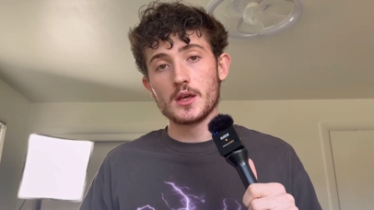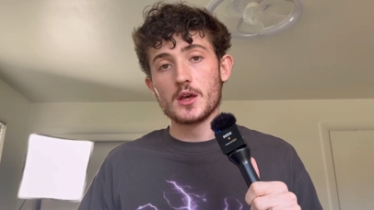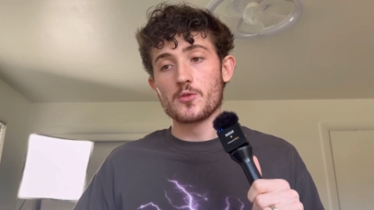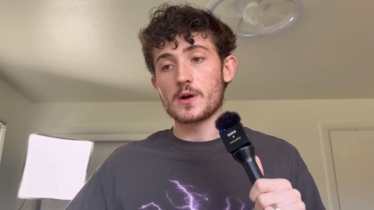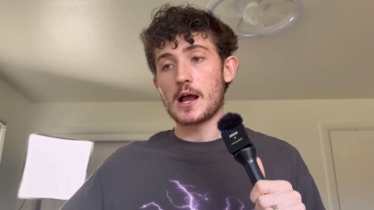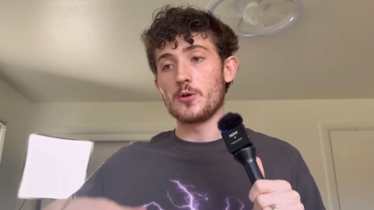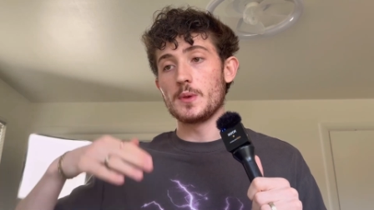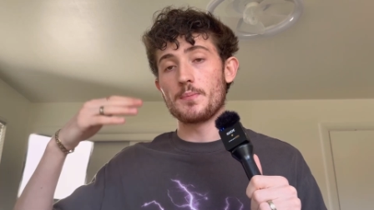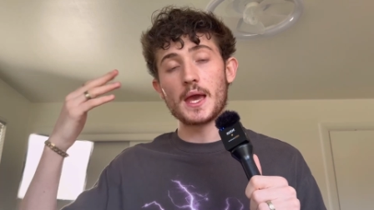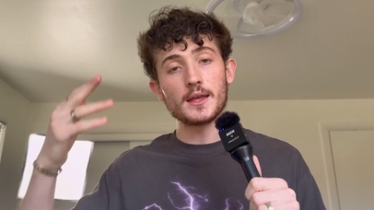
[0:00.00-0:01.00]
where I will be
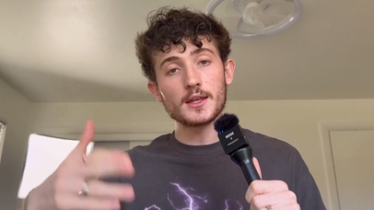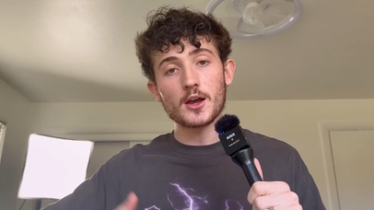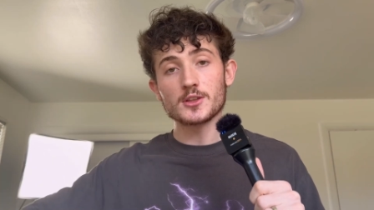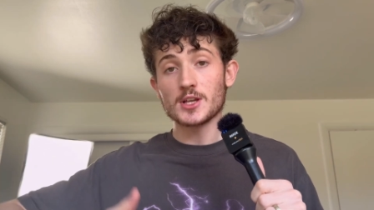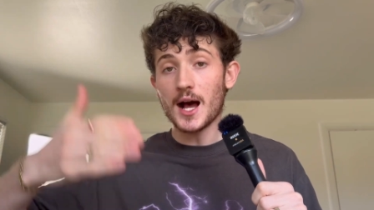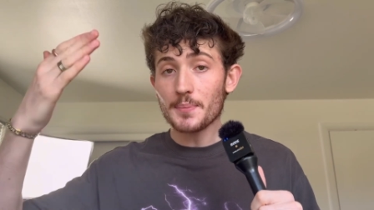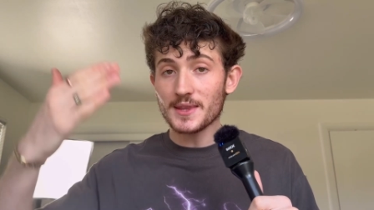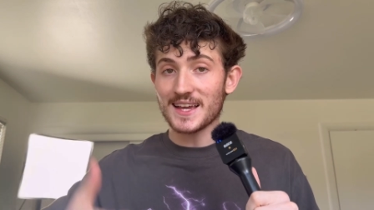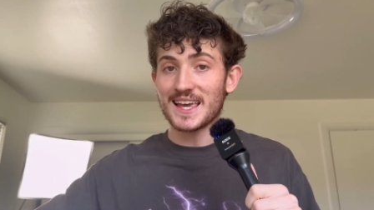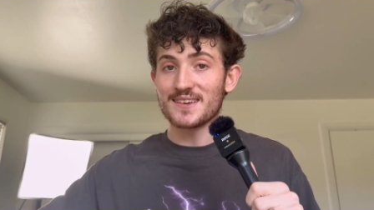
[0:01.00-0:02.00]
painting on top of
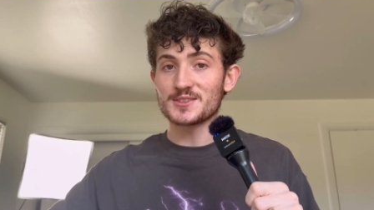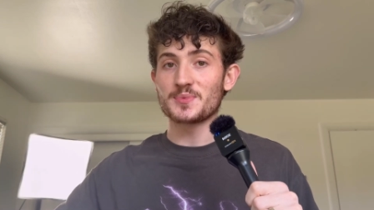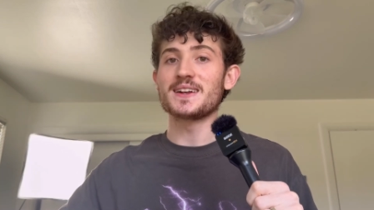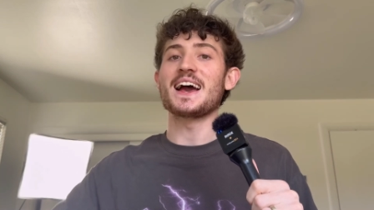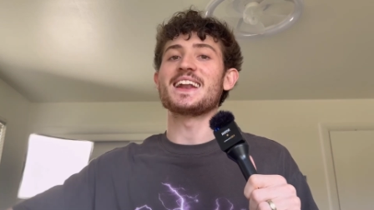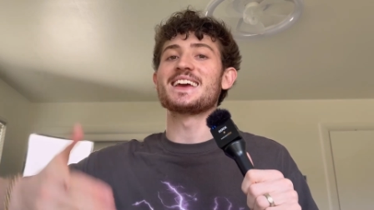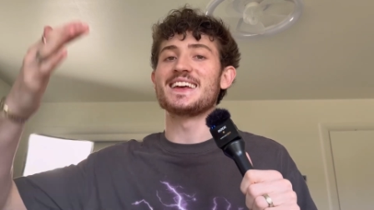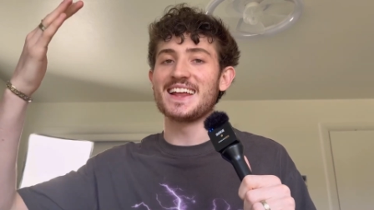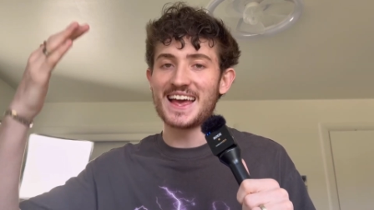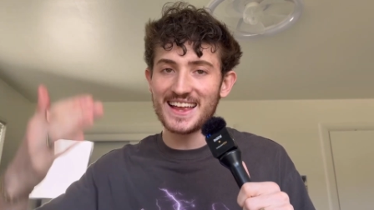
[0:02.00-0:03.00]
that canvas print, adding
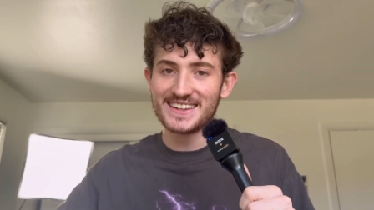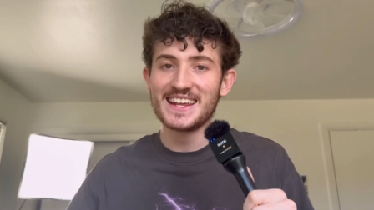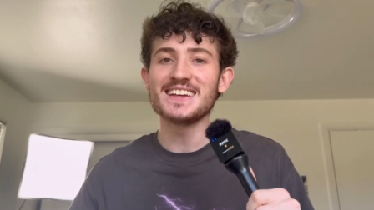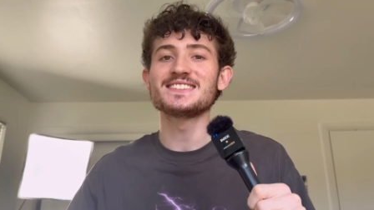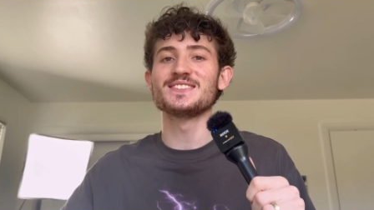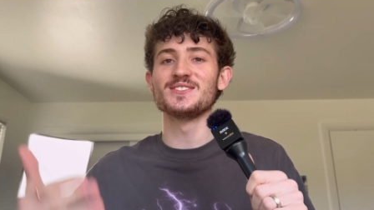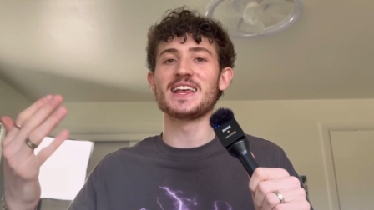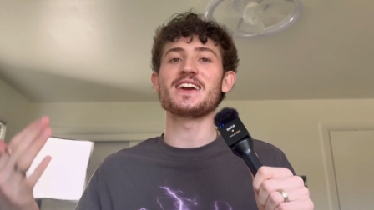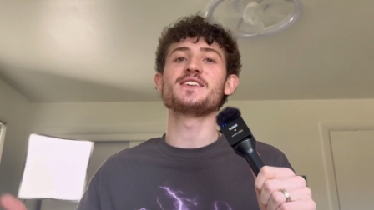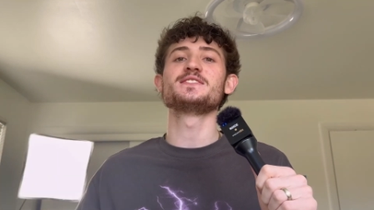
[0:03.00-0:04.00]
an additional
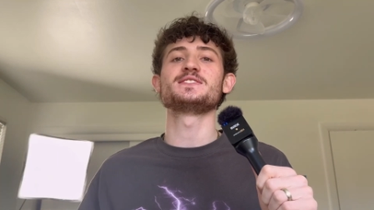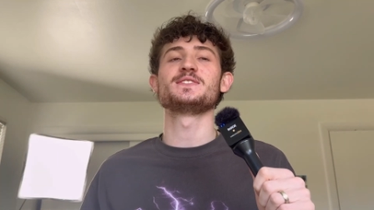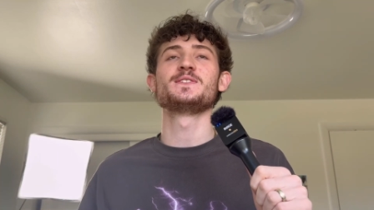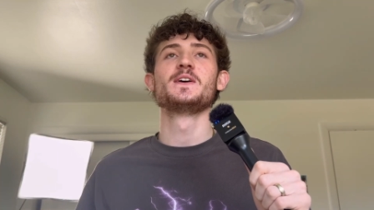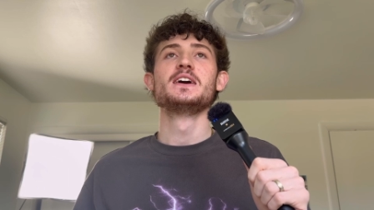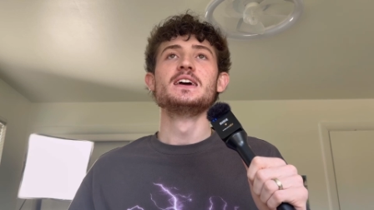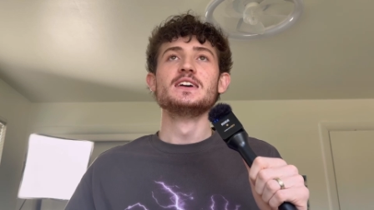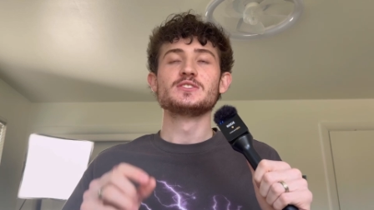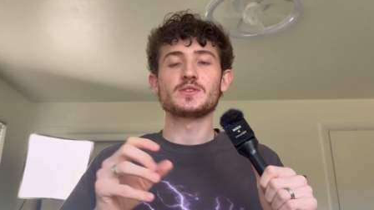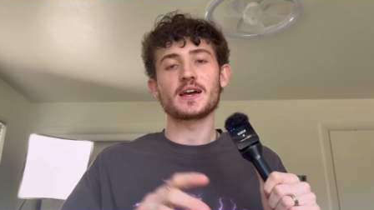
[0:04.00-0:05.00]
layer or 2,
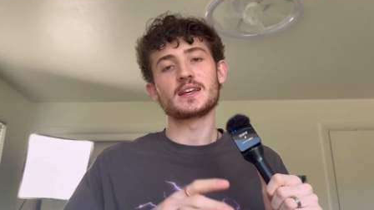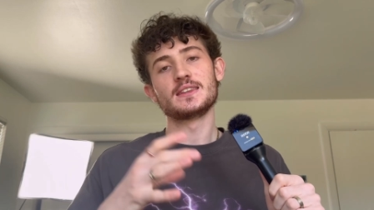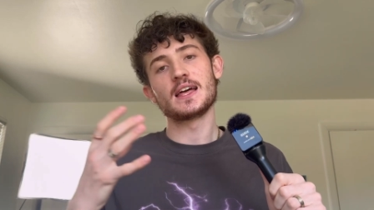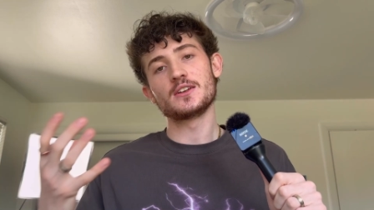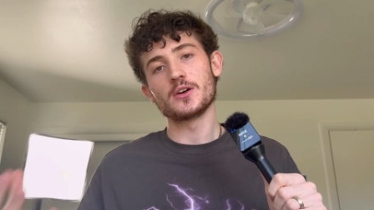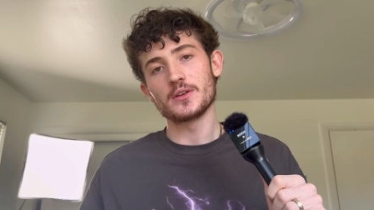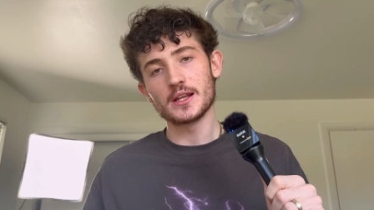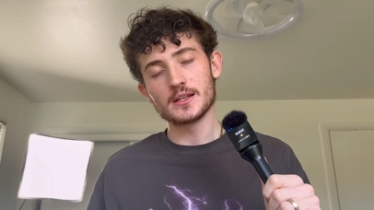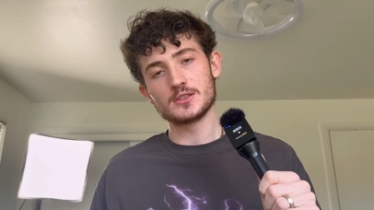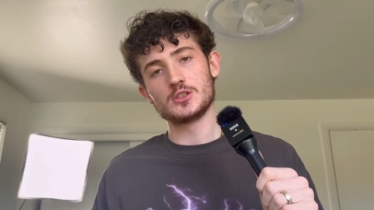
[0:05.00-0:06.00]
so that I can then
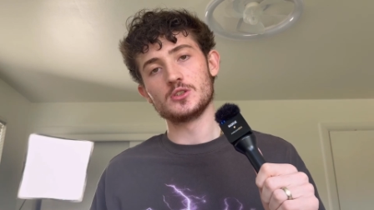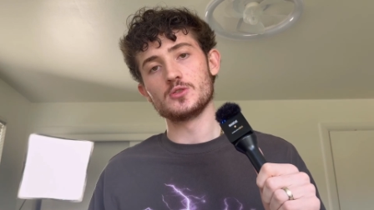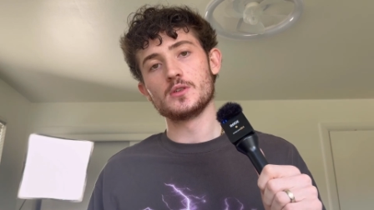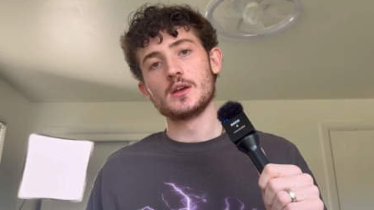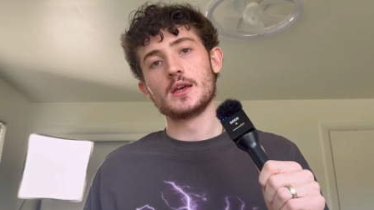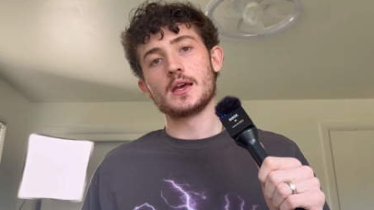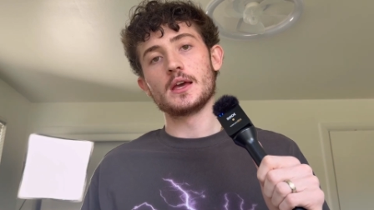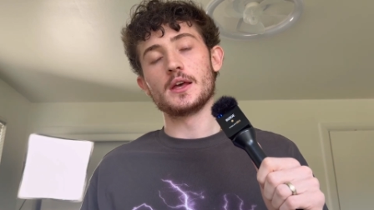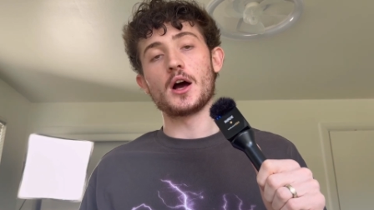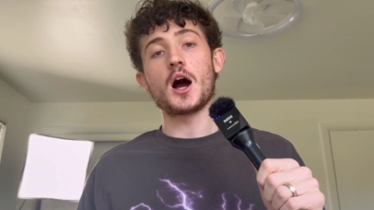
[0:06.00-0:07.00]
donate it to
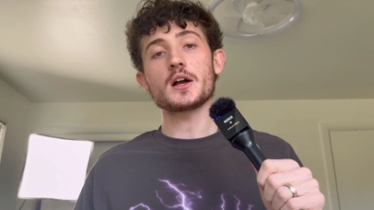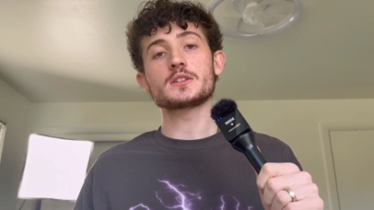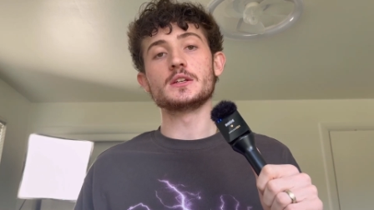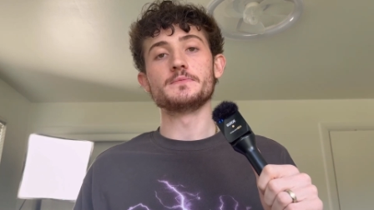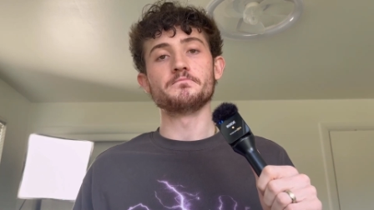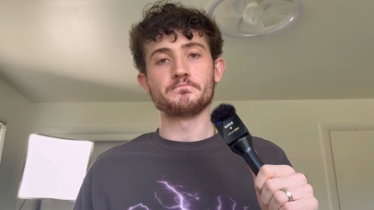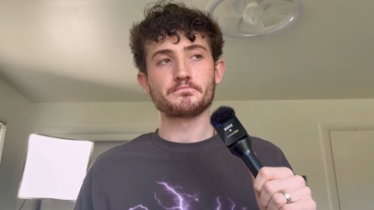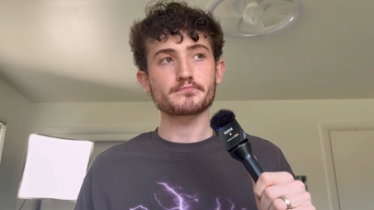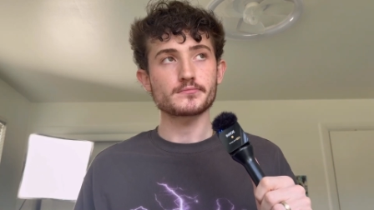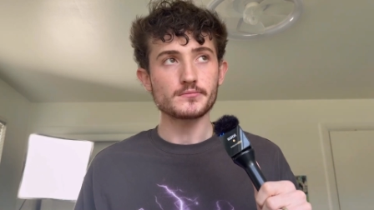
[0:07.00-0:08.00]
an auction
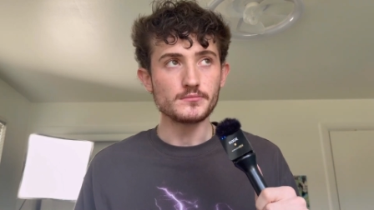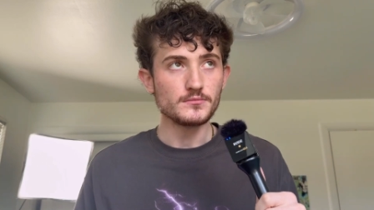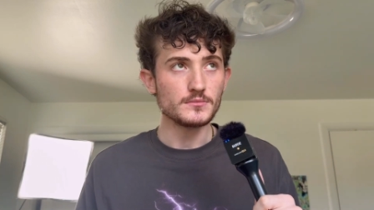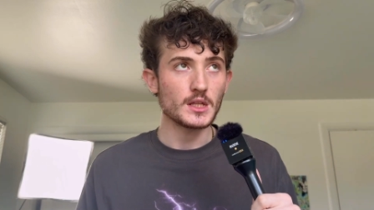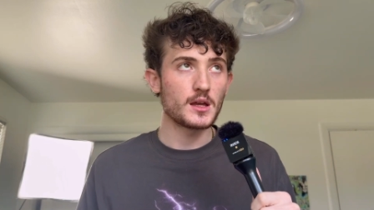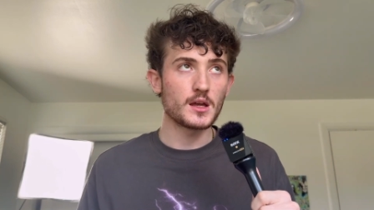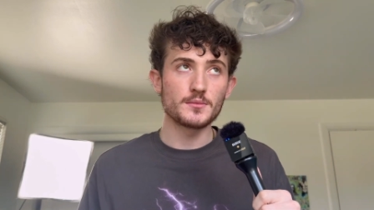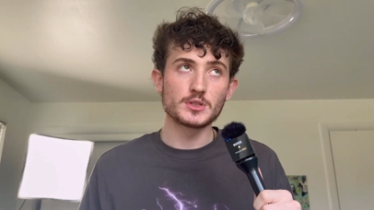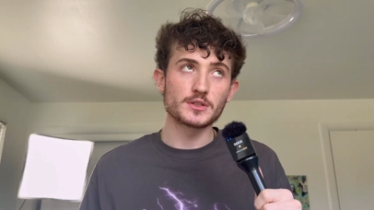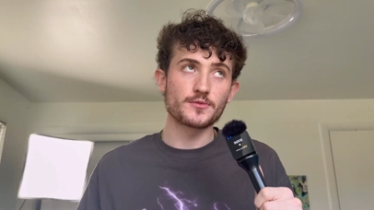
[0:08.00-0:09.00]

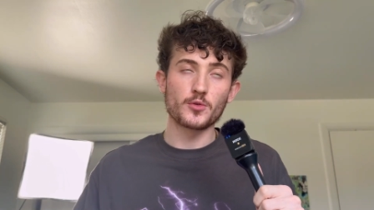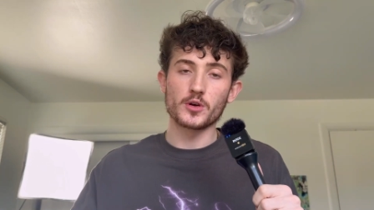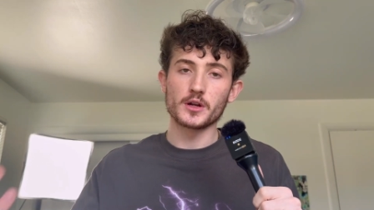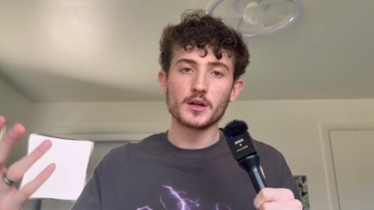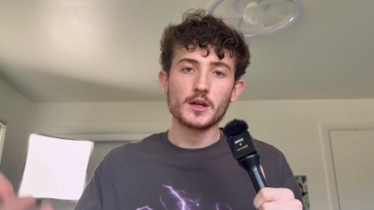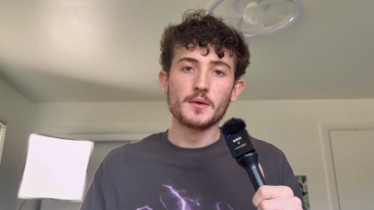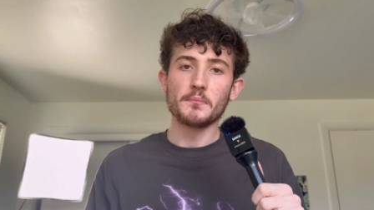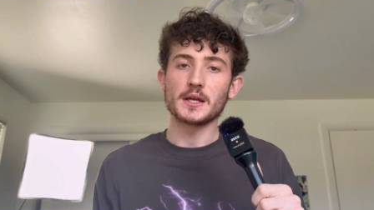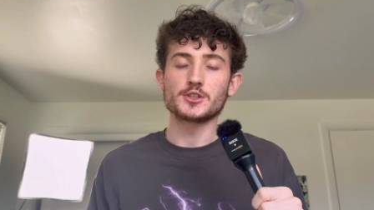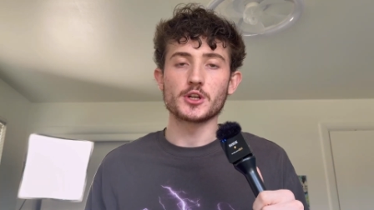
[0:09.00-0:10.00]
just for
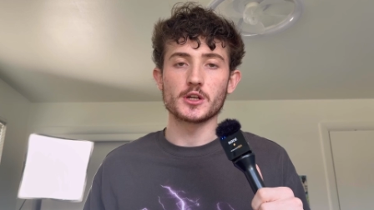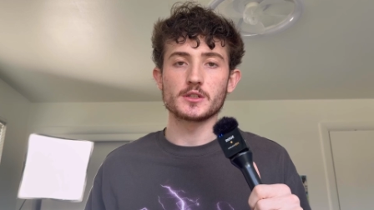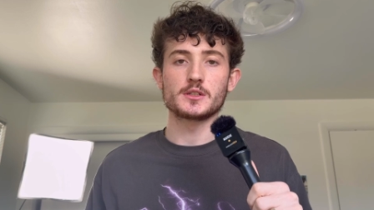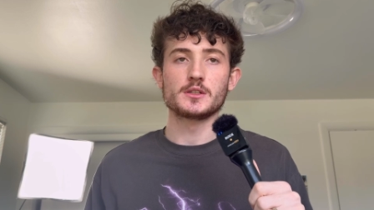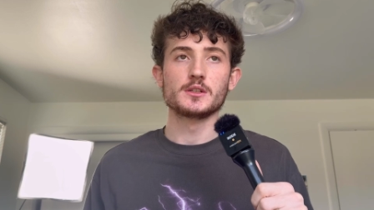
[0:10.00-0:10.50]
my church.